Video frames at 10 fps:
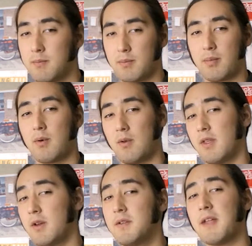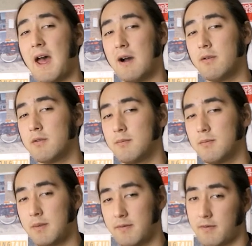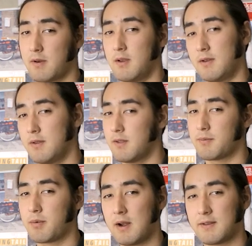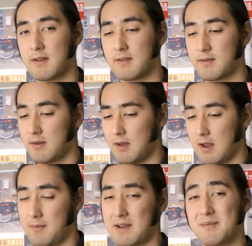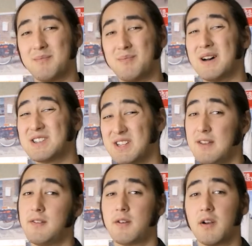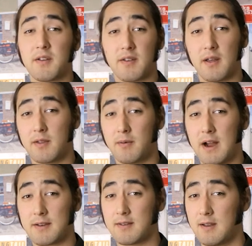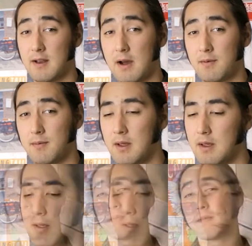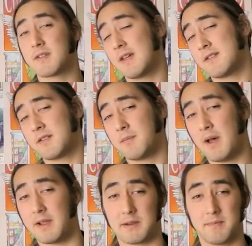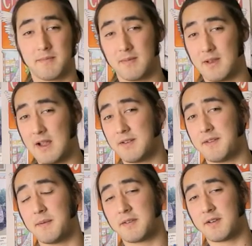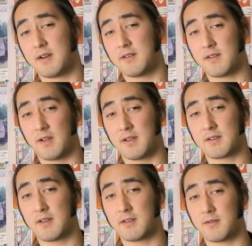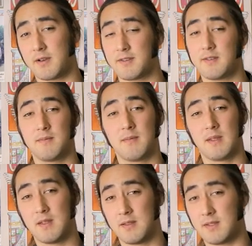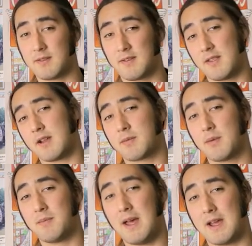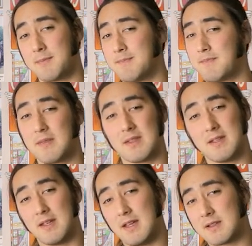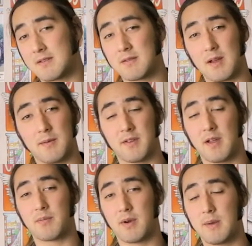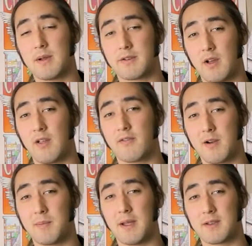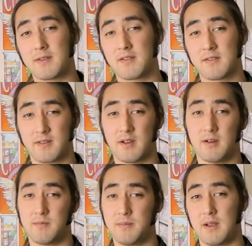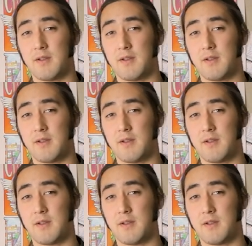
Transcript: Pull those out before you do this process, and it makes it much easier to slide the racks in and out. All right, so that's the bike. Now it's time to start installing accessories. This is the X1 bag. It comes on pretty much all of our bikes, so being